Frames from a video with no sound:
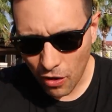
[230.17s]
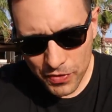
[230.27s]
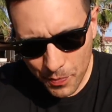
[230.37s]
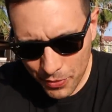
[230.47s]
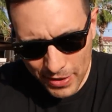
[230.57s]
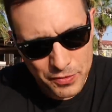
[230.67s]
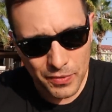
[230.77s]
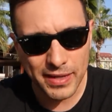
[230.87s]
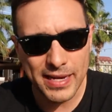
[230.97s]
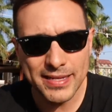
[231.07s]
of the press
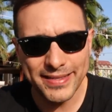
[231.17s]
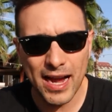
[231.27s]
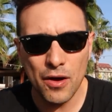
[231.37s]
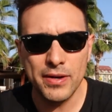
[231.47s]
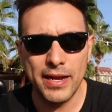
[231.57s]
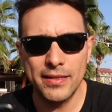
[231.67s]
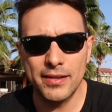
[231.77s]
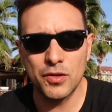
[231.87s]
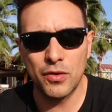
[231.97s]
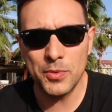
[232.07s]
release down in
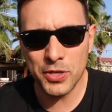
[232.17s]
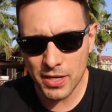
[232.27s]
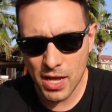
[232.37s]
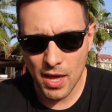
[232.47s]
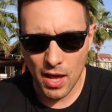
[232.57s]
the description